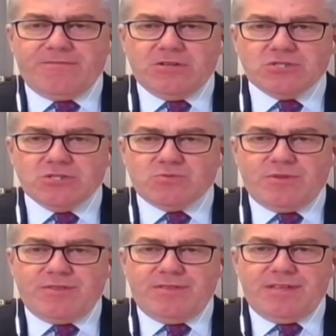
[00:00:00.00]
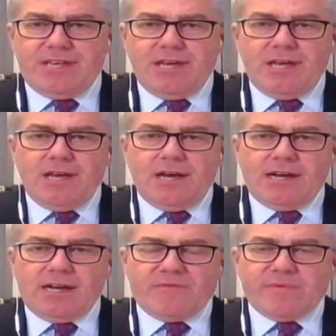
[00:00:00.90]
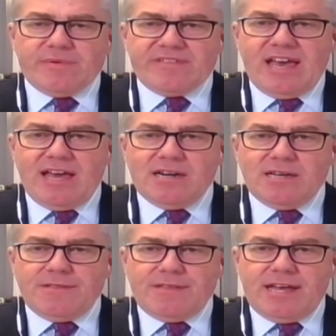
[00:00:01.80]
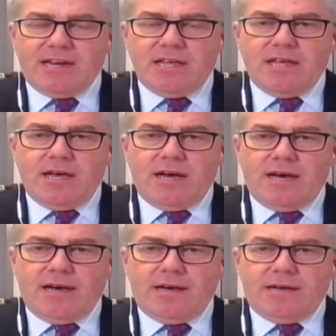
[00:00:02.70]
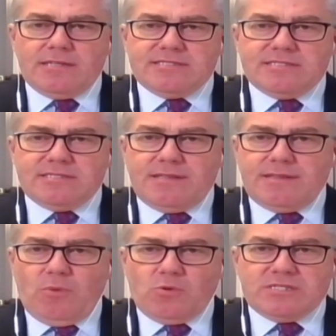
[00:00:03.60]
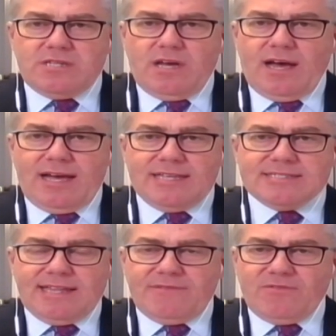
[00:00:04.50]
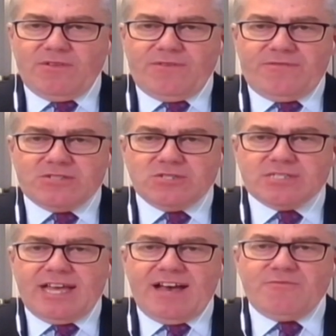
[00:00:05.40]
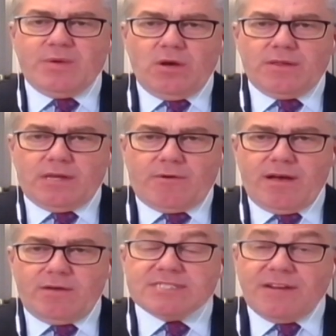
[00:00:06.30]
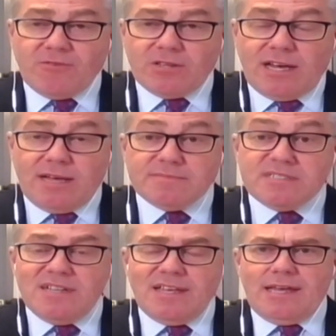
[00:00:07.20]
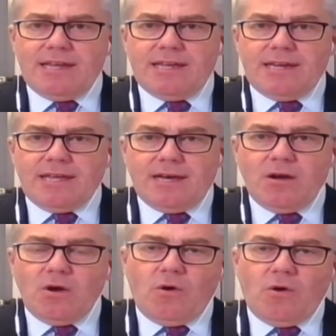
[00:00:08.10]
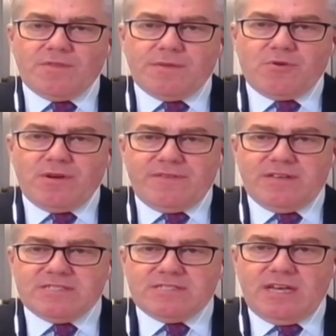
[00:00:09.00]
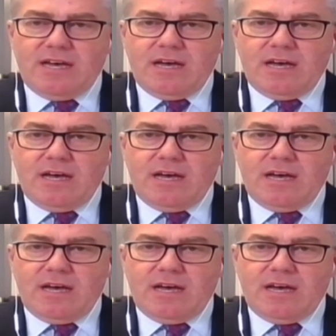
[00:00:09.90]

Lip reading: officials within the government of Canada that the most highest level officials have been on the ground several times in India over the previous